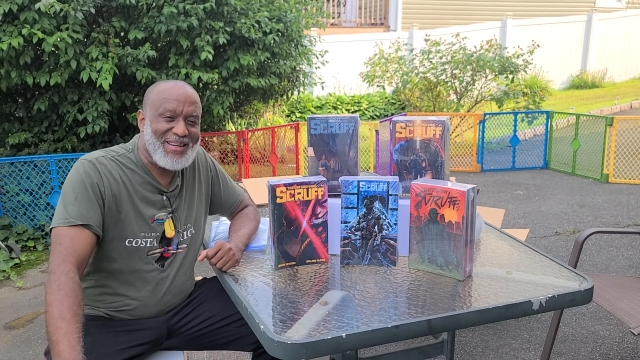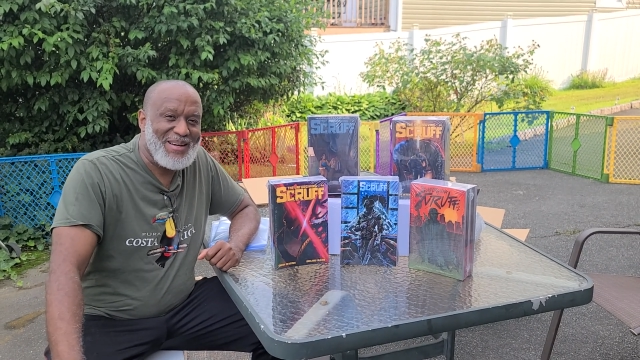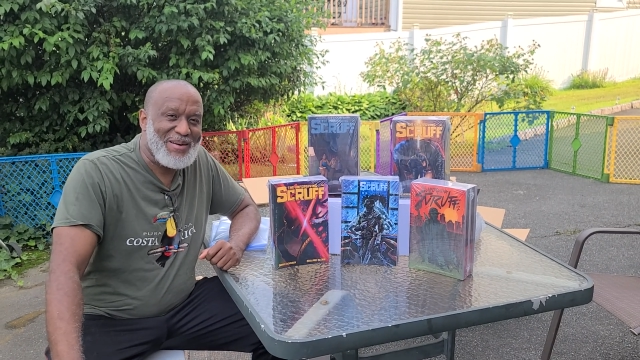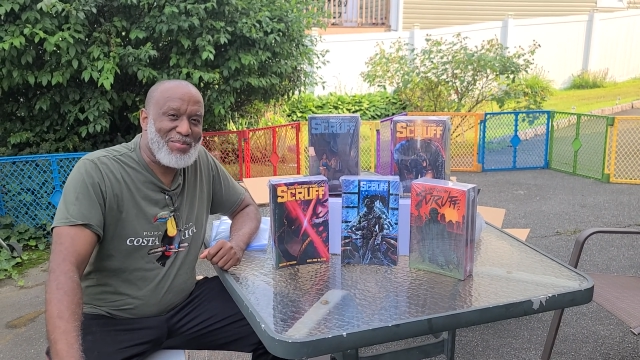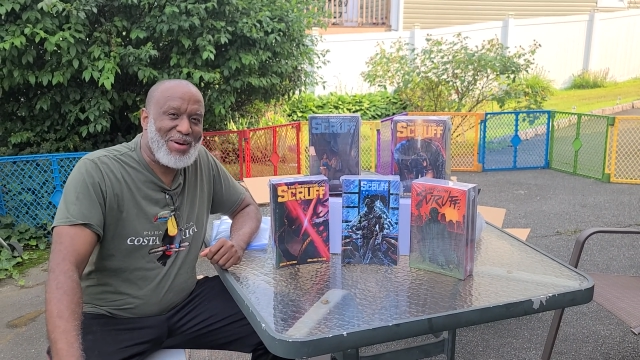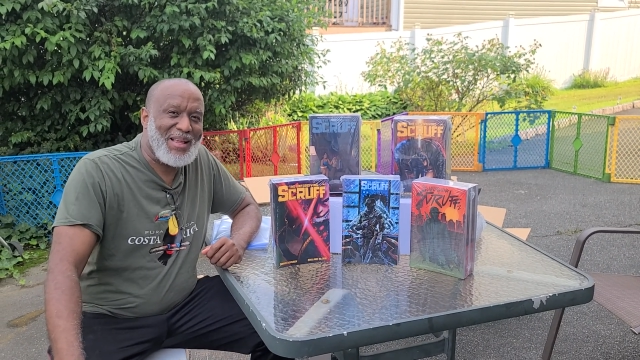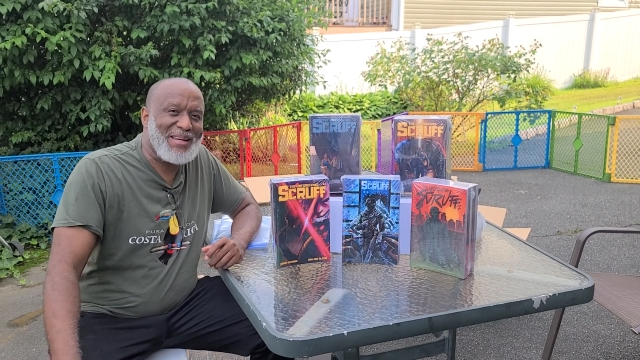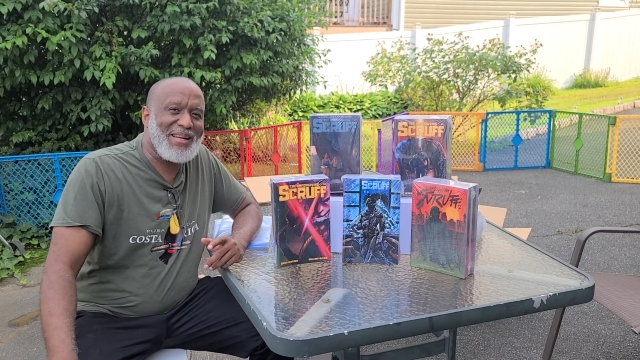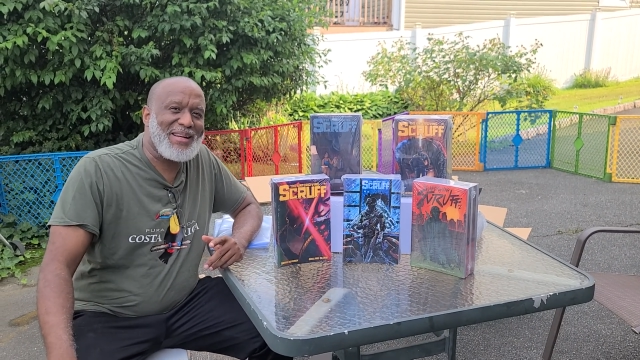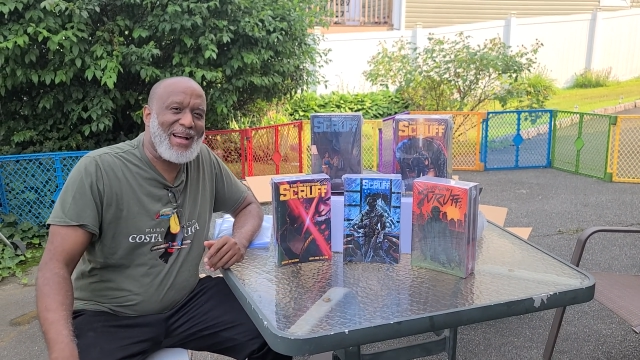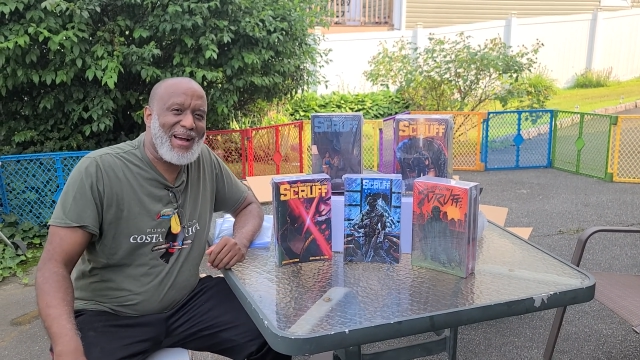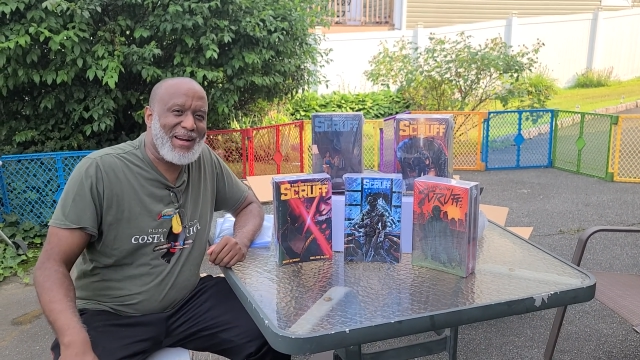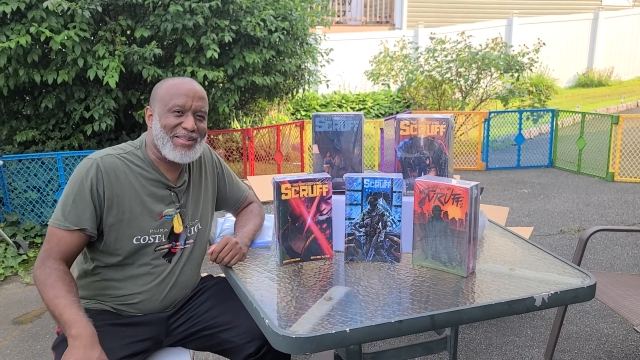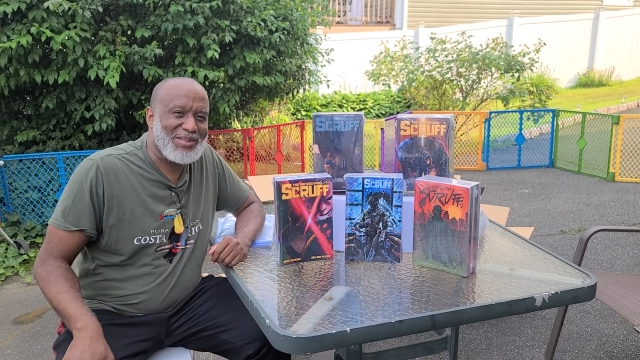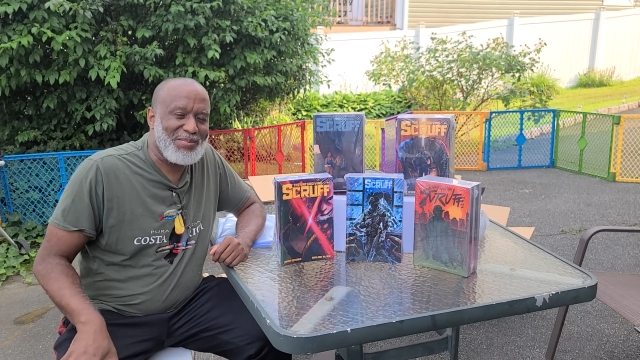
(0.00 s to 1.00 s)
Probably need to
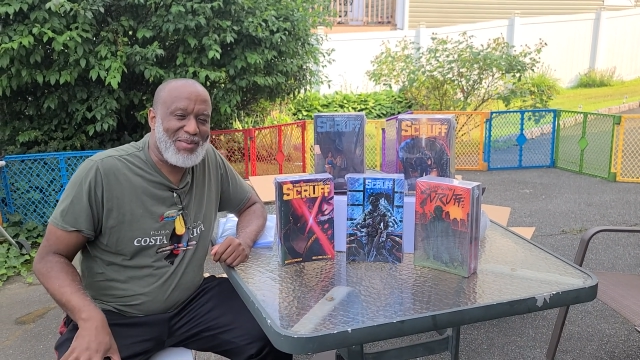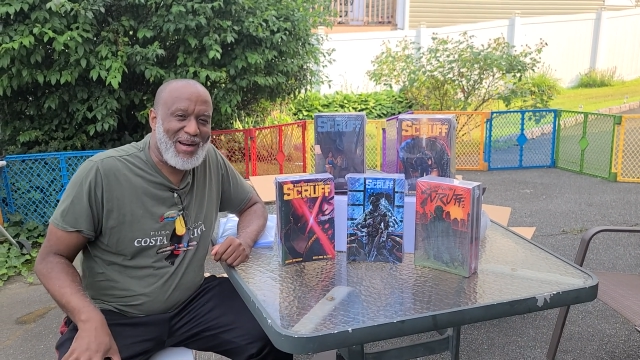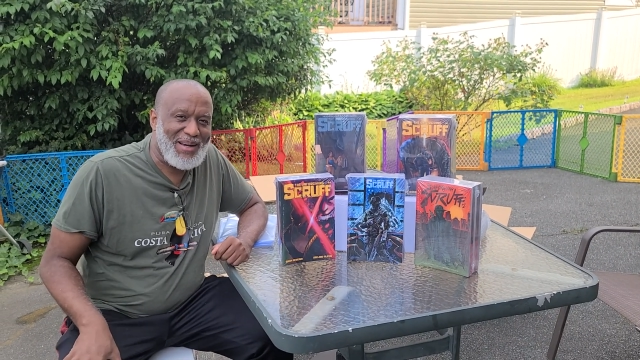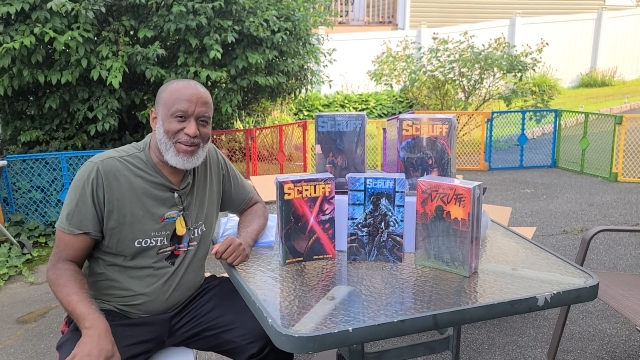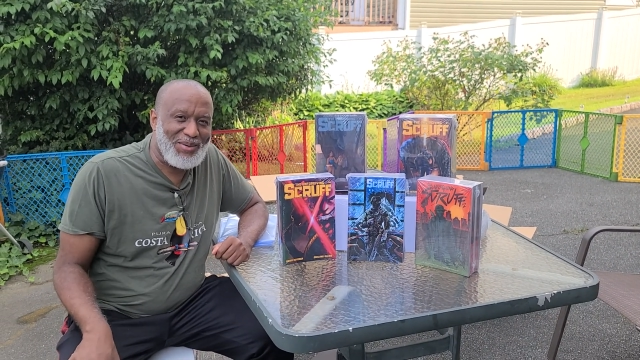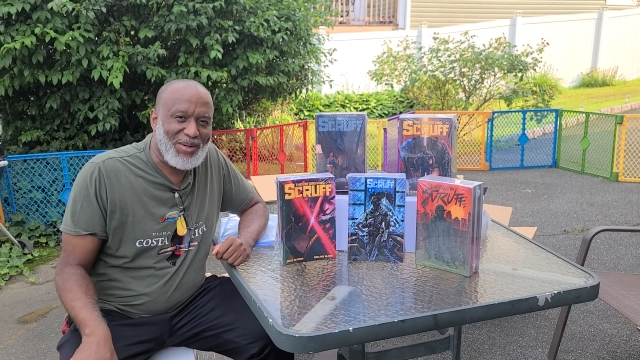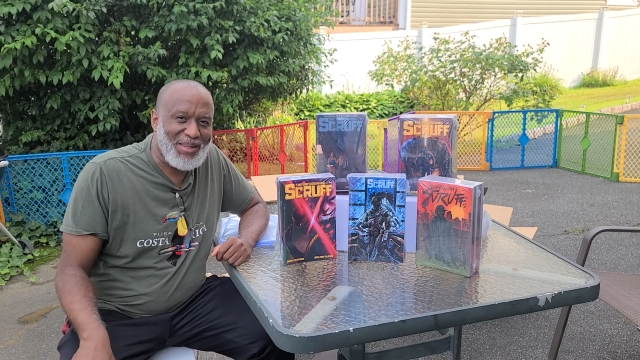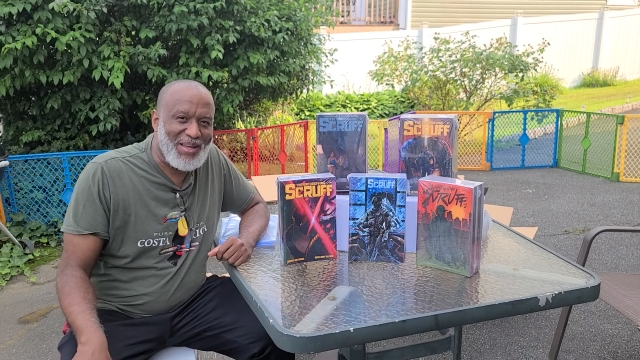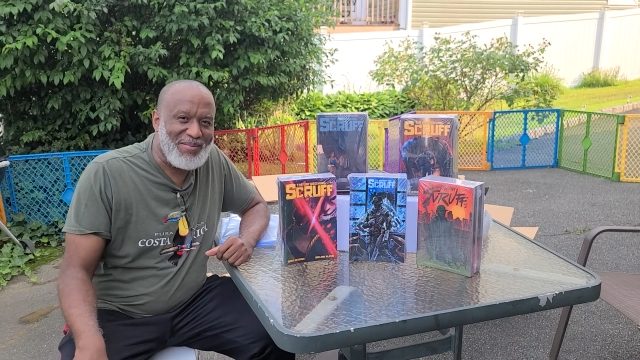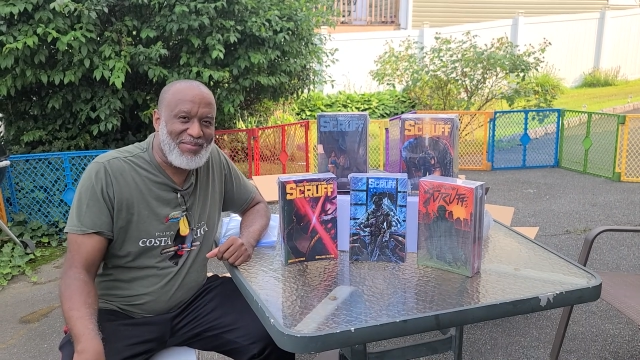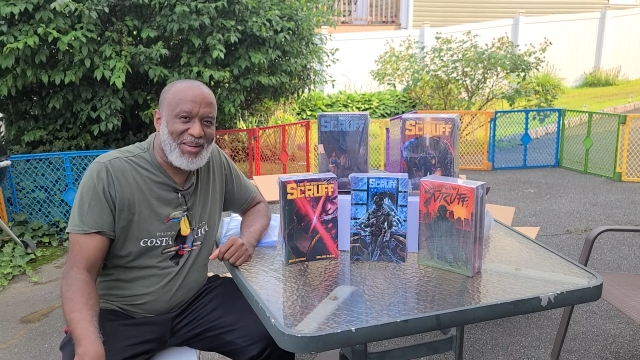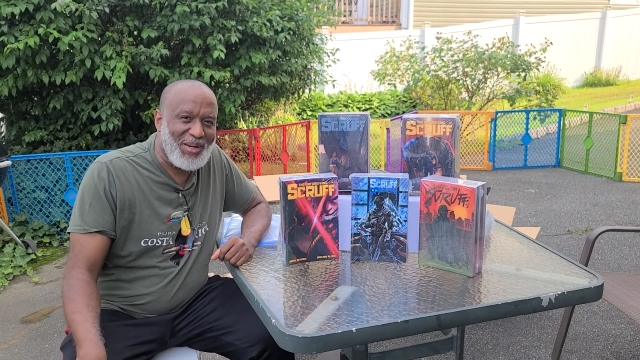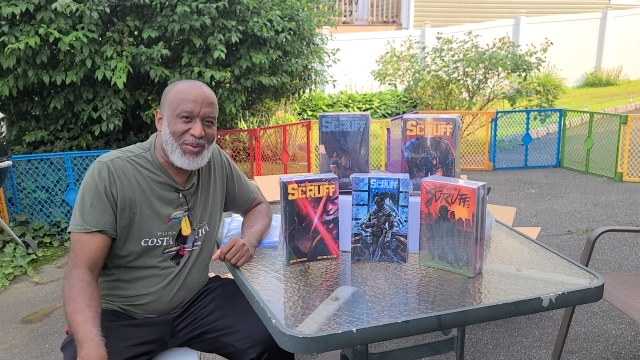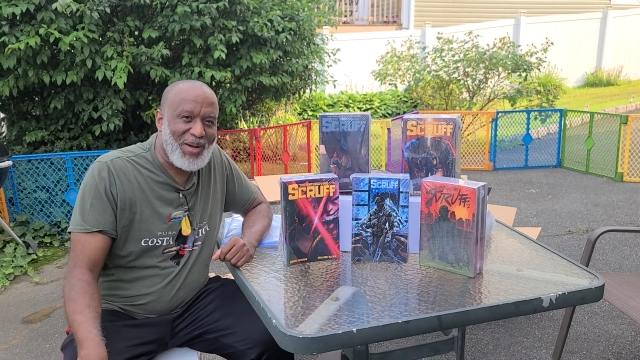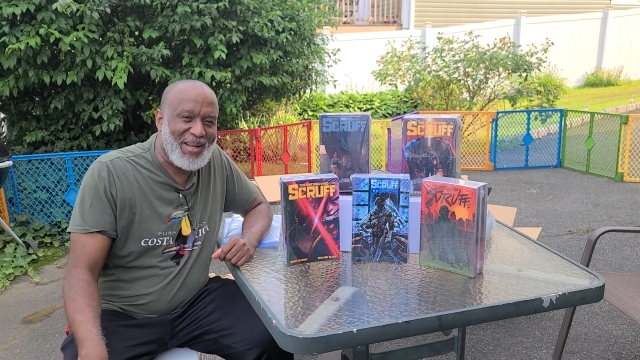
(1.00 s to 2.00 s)
hire somebody to do all that
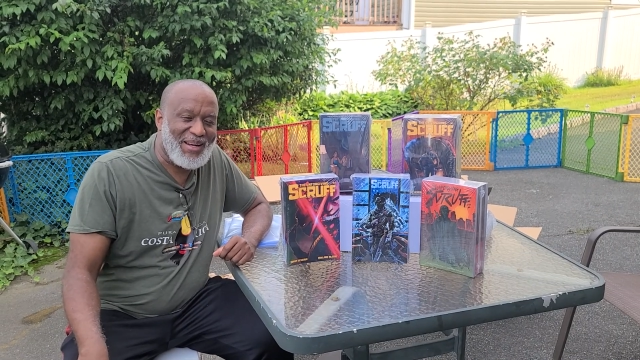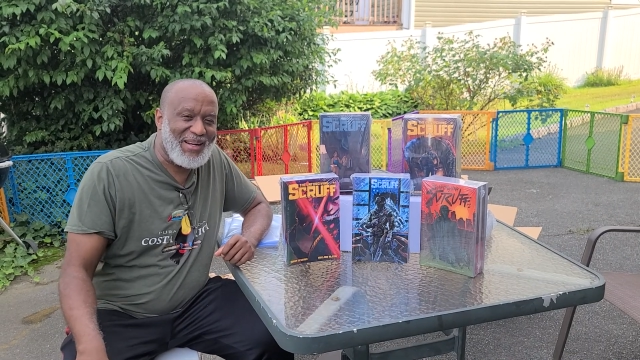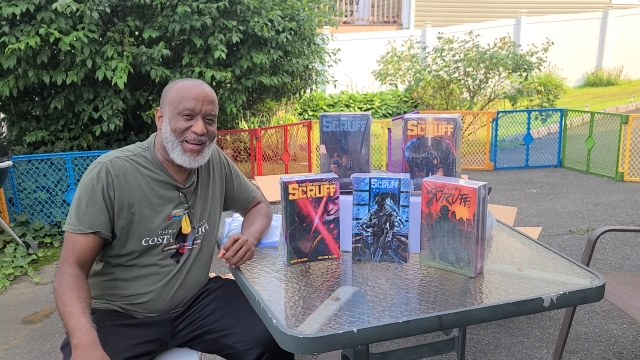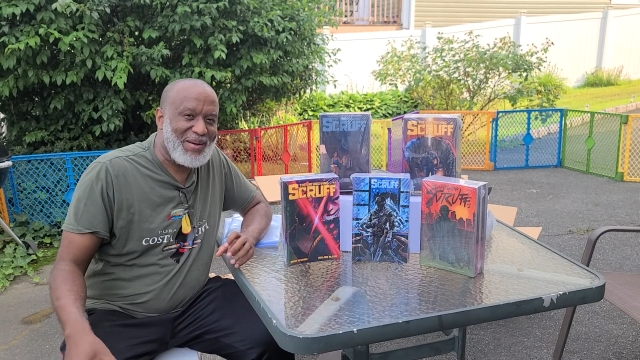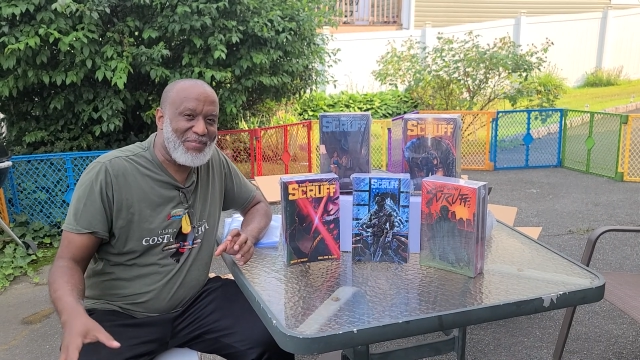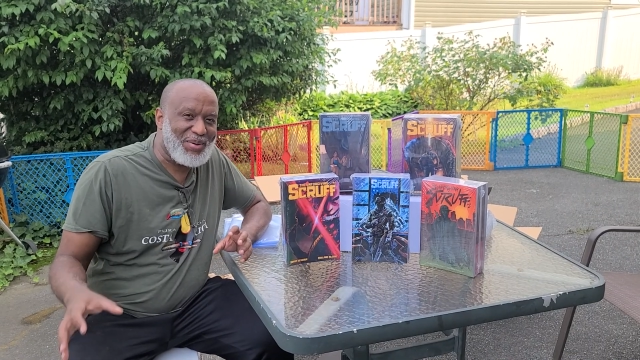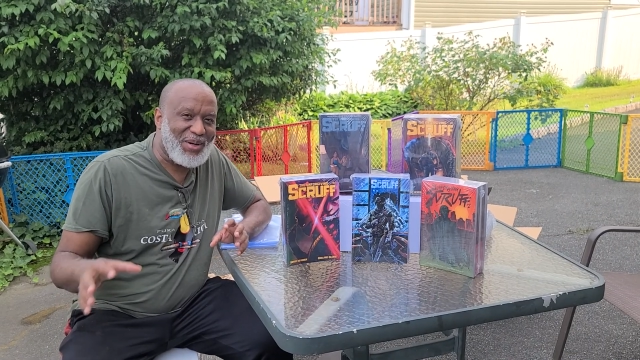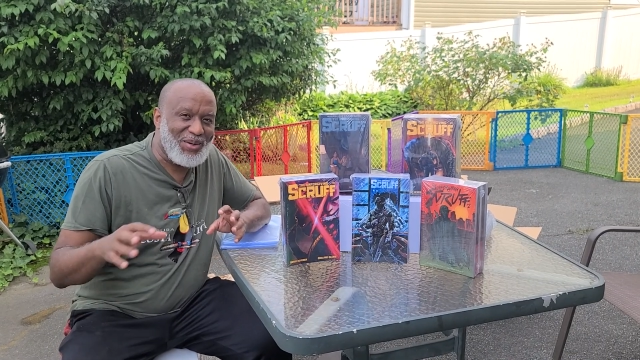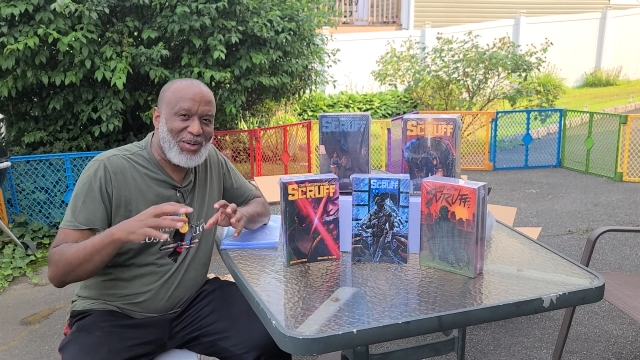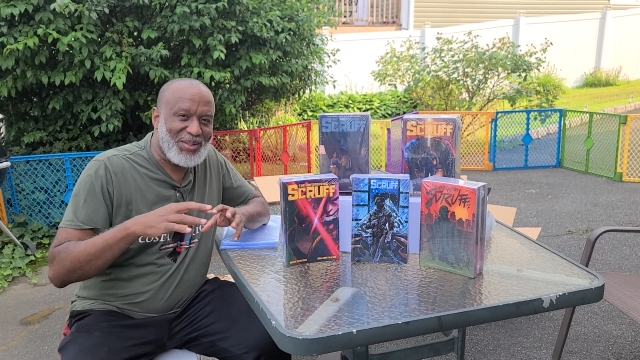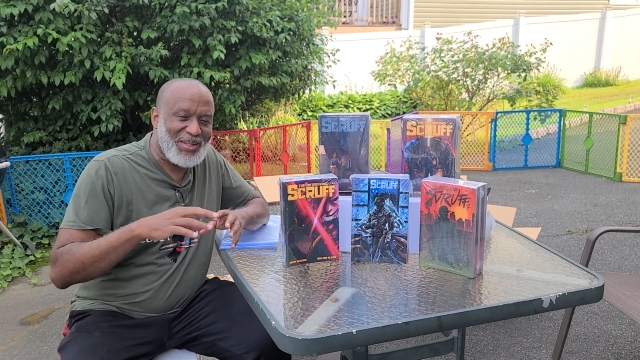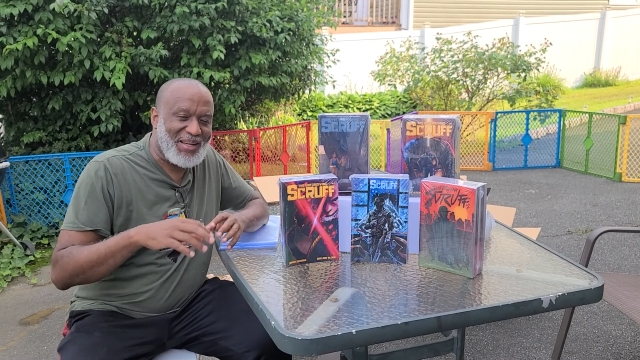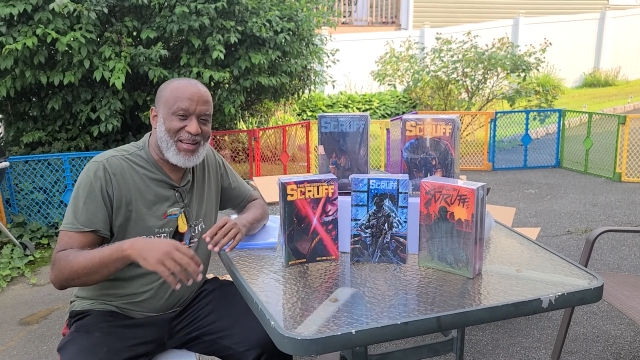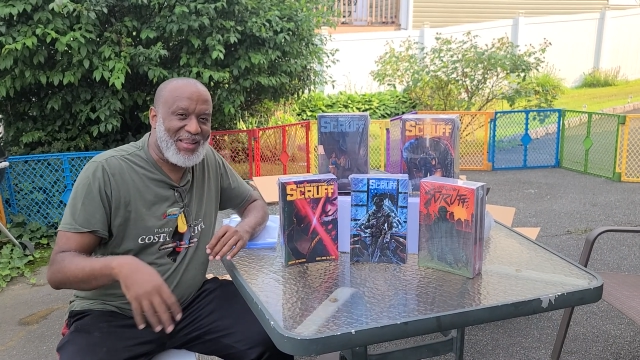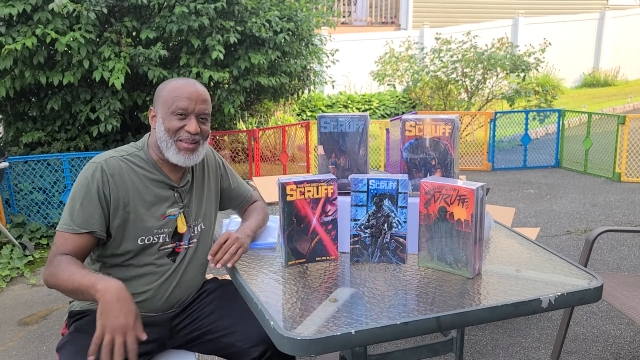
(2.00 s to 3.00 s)
video editing and put it all
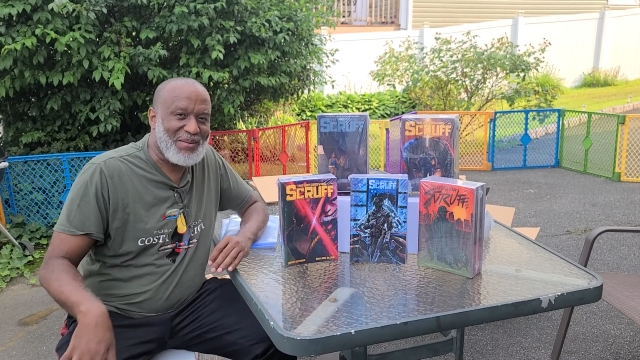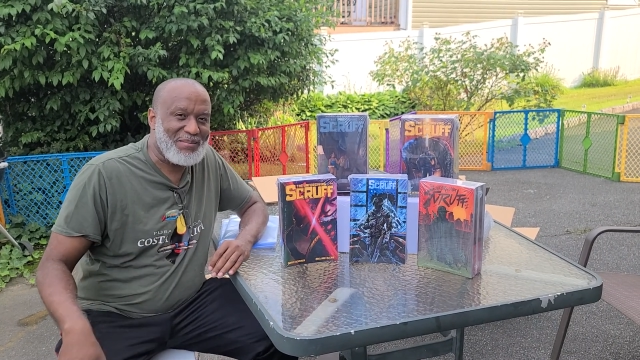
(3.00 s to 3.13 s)
together,